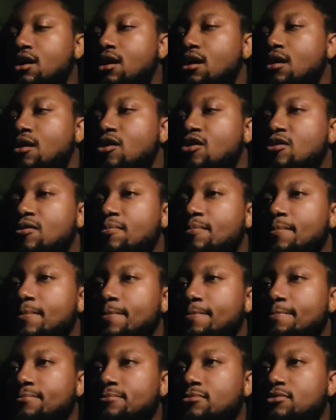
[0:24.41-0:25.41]

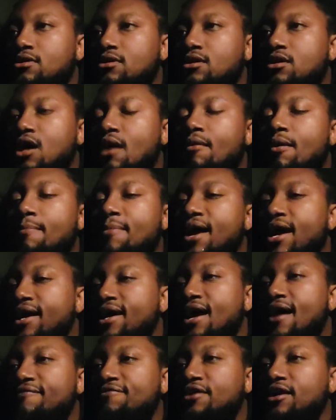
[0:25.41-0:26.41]
Coming
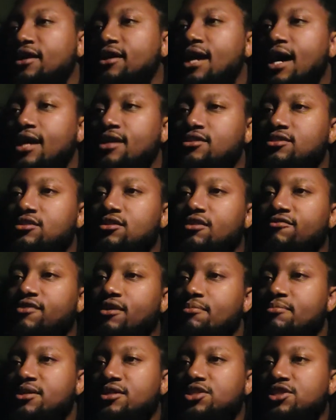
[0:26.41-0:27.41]
back after a lot of stuff
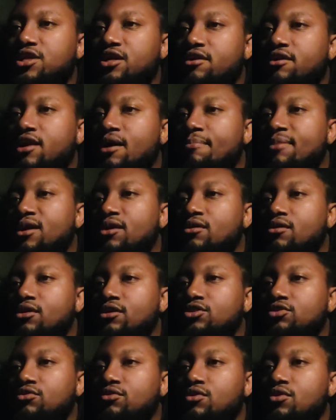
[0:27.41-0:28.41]
I've been sharing, I've been
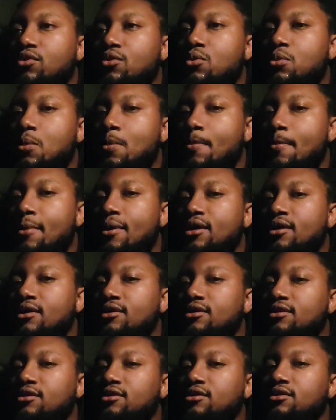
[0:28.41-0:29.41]
going through,
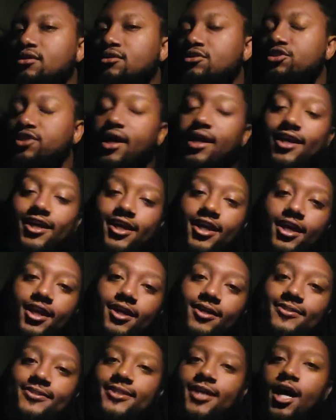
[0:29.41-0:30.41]
trying to get
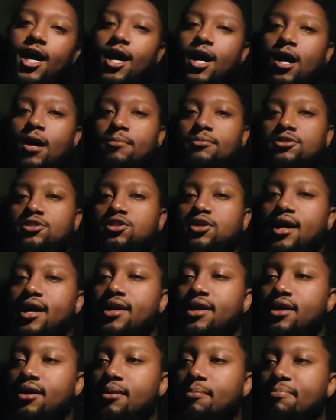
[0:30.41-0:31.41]
in jobs, trying
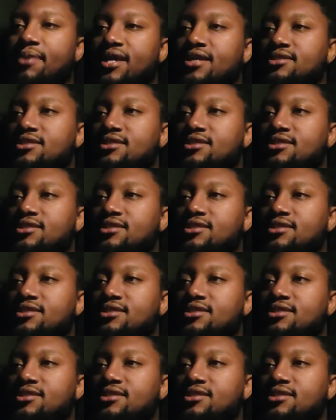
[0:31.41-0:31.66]
to